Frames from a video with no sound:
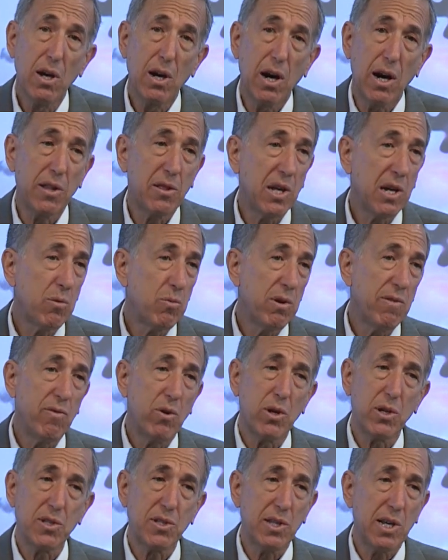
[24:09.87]
I think we've
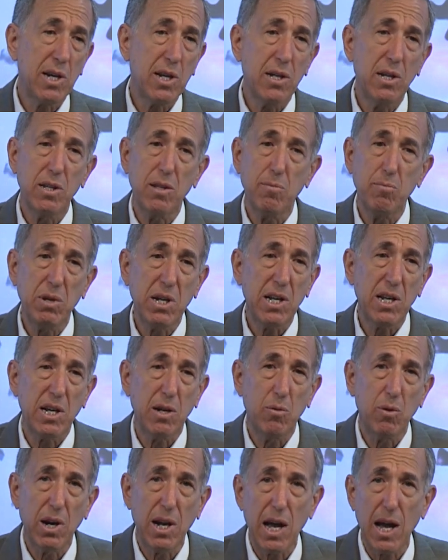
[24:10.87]
all seen in the
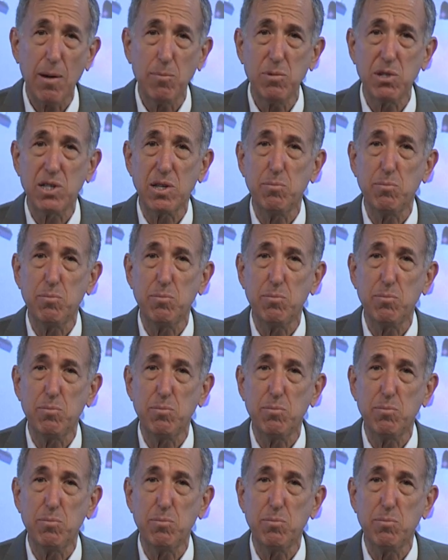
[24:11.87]
media what happens